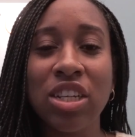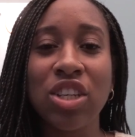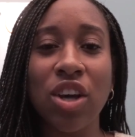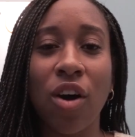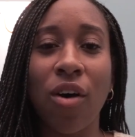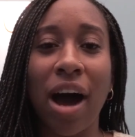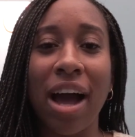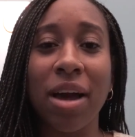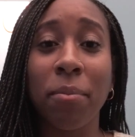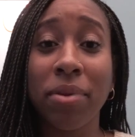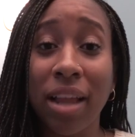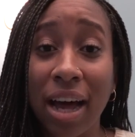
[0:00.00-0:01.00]
So I
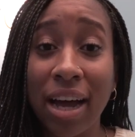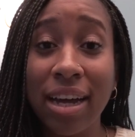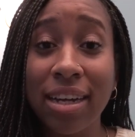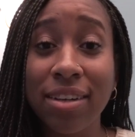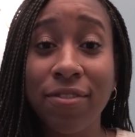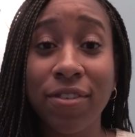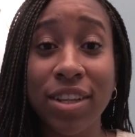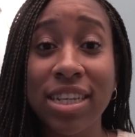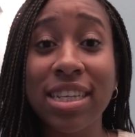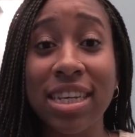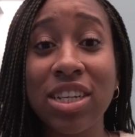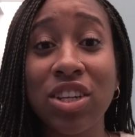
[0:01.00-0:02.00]
applied for
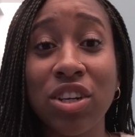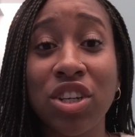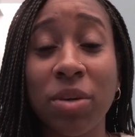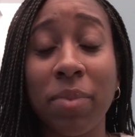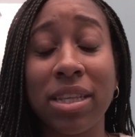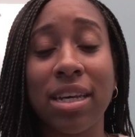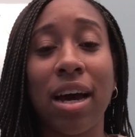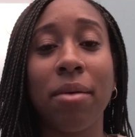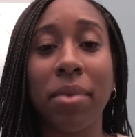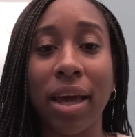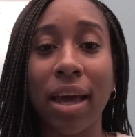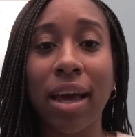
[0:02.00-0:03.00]
this internship at
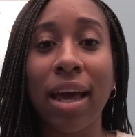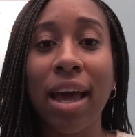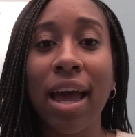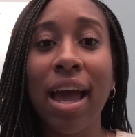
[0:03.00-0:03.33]
Time Inc.,